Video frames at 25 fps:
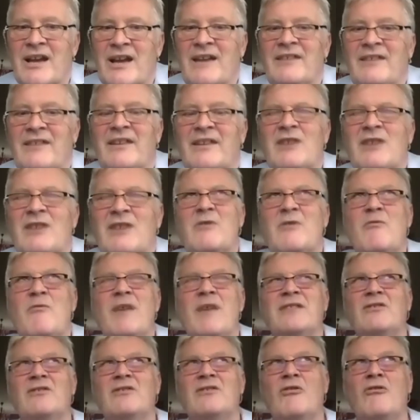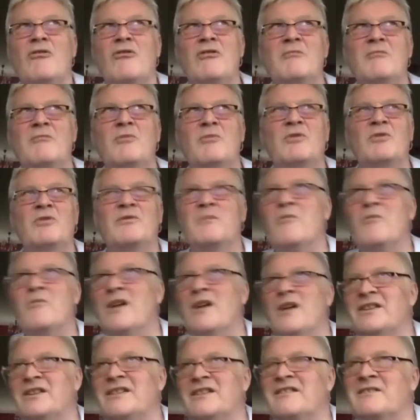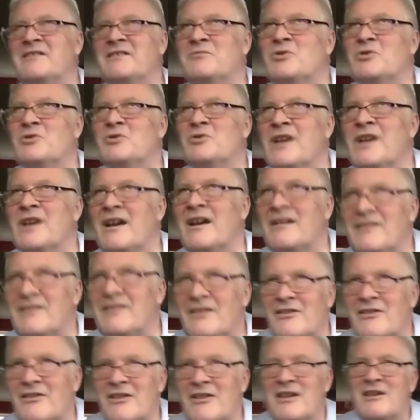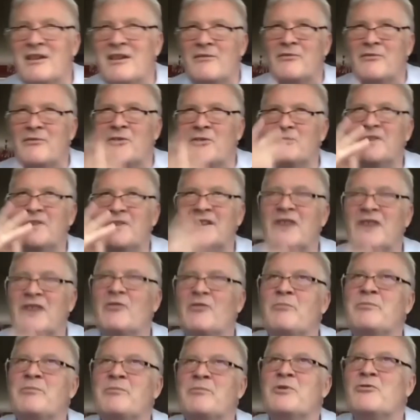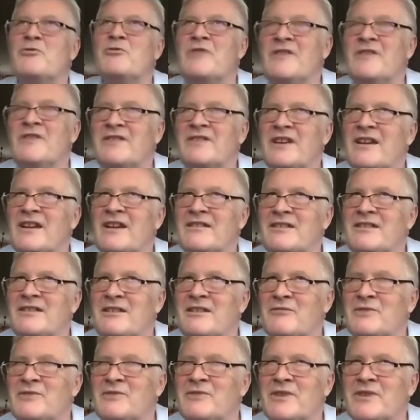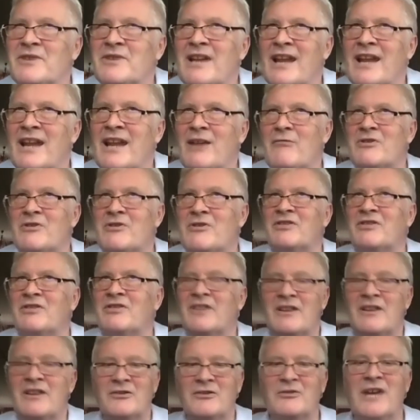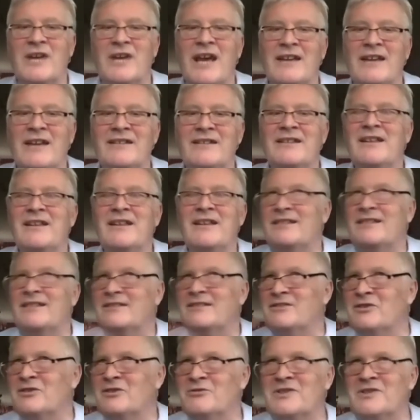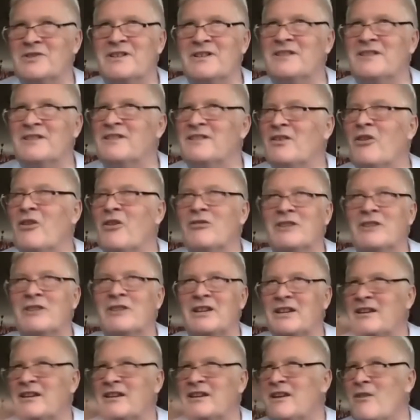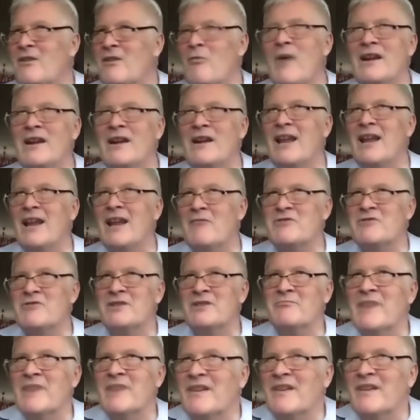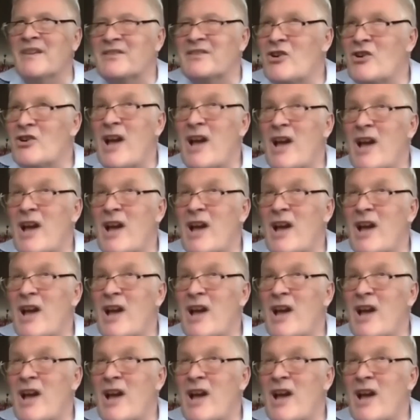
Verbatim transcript: I think we went almost from one extreme to the other, from this kind of puristic idea of different languages to the idea that you know it's only one language and mixture.